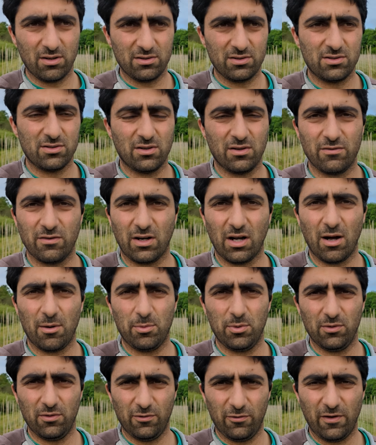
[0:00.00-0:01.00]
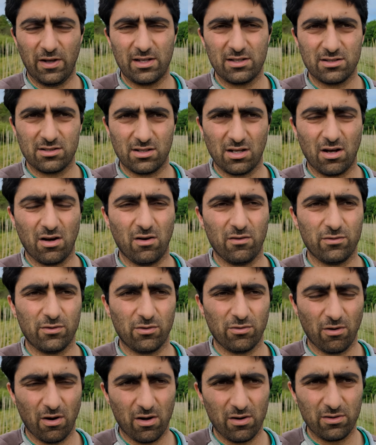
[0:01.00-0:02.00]
on sort of a couple feet of
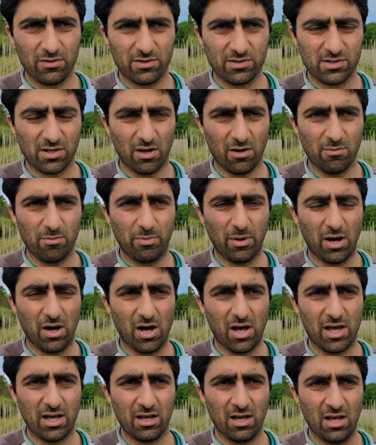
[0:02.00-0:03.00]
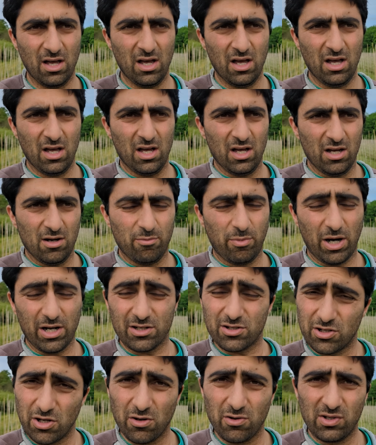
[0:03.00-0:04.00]
growth, so by
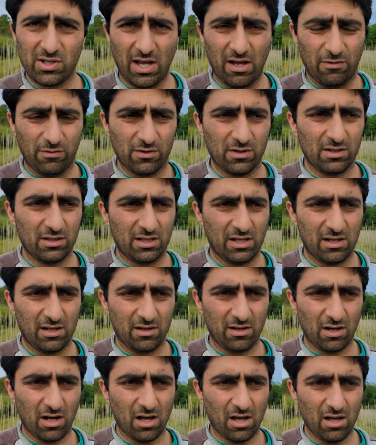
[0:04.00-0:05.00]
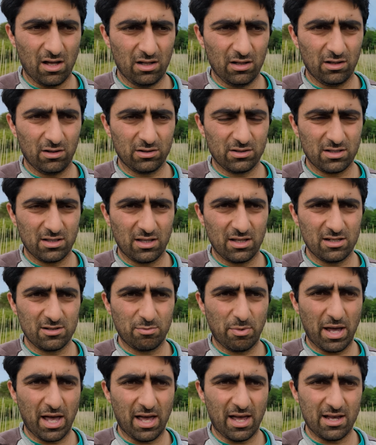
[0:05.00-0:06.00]
June definitely a lot of these
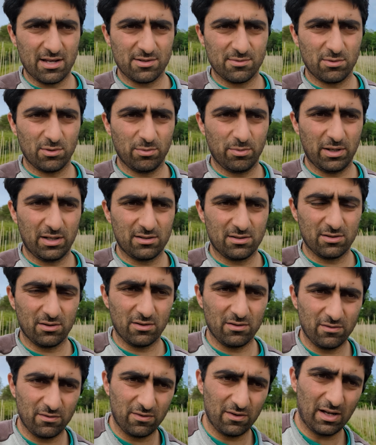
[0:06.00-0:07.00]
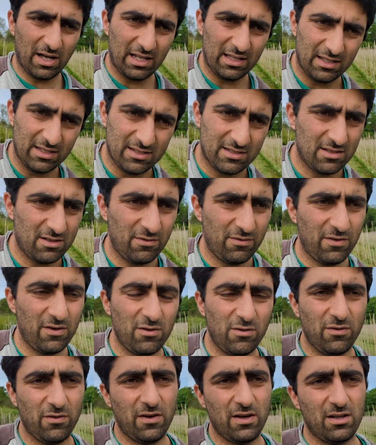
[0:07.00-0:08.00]
pears will be sort of at least a
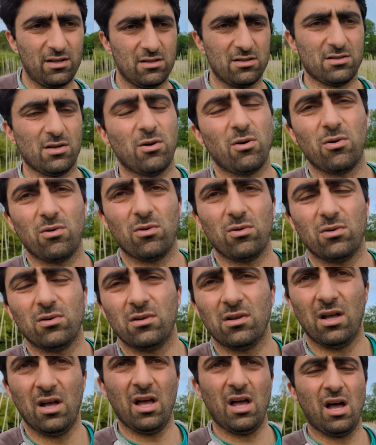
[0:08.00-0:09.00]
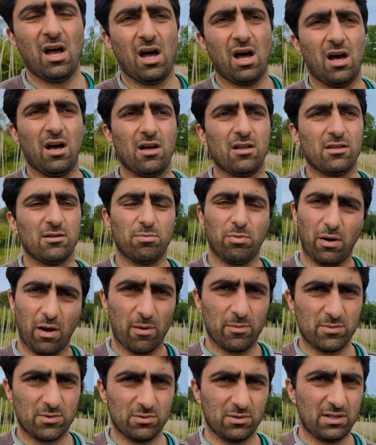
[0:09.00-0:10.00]
few feet tall. The
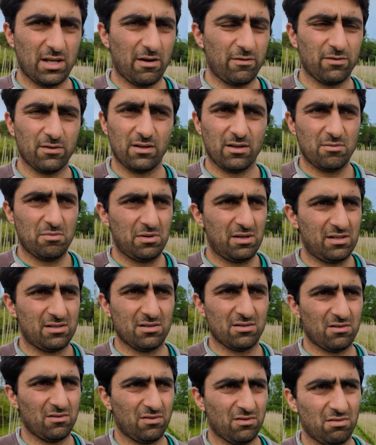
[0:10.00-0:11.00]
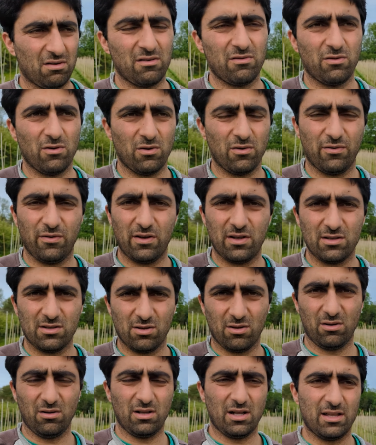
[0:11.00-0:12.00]
plums will definitely be sort of 3-4 feet
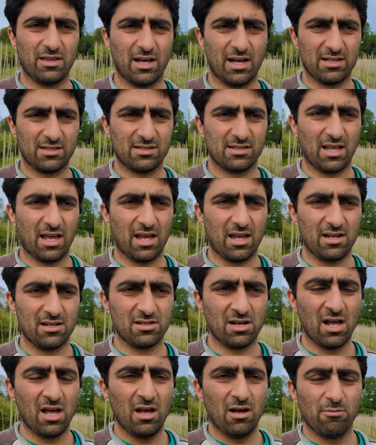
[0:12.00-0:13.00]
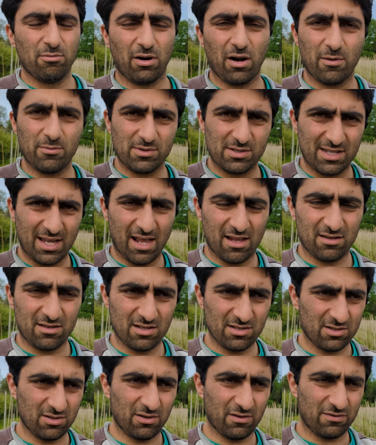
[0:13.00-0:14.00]
tall at that stage. Plums tend
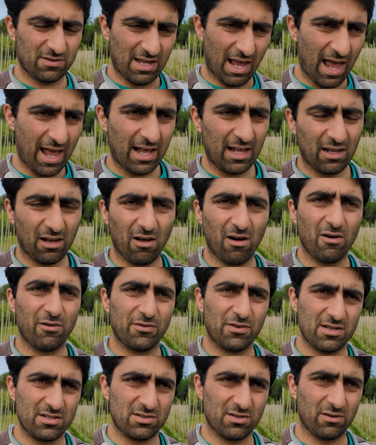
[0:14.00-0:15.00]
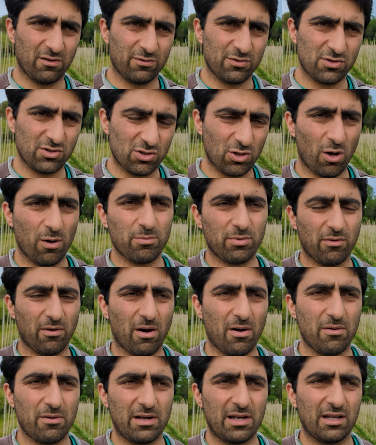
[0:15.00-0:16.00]
to sort of tail off, they sort of stop
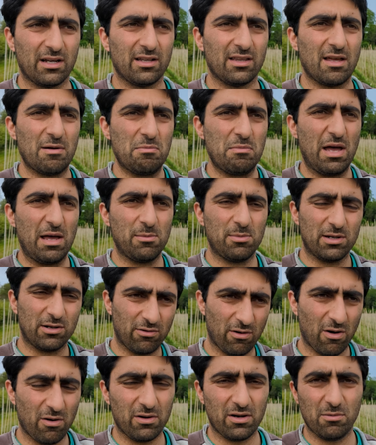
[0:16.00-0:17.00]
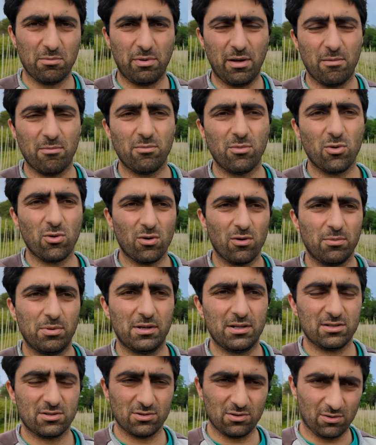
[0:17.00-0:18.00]
growing and then maybe grow on a bit more, but
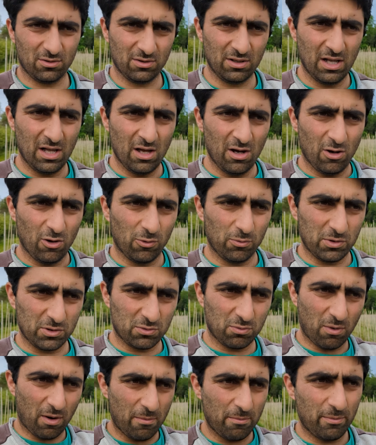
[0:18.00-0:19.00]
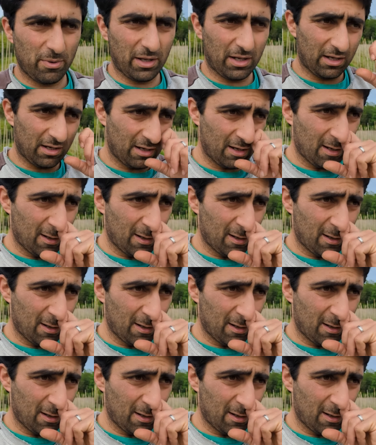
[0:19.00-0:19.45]
it's all almost one big